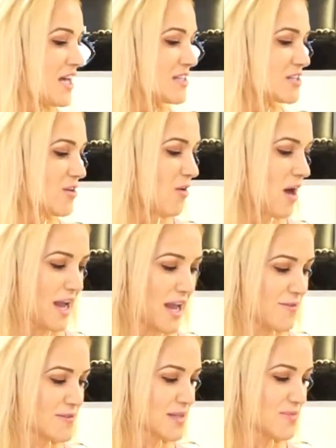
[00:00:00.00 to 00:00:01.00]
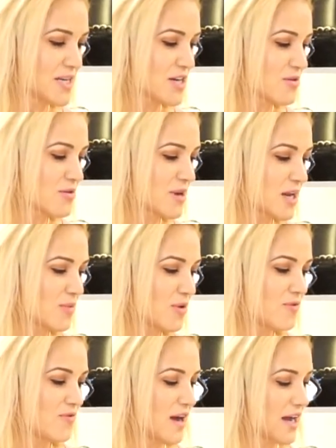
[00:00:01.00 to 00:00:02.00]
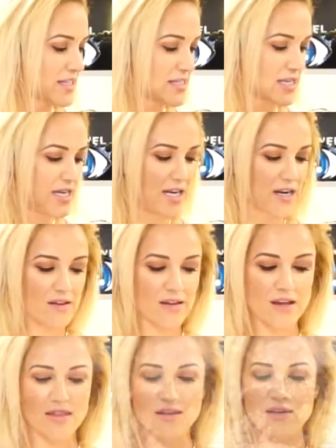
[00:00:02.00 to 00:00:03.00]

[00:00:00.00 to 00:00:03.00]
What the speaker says: So I have some incredible finds in here, like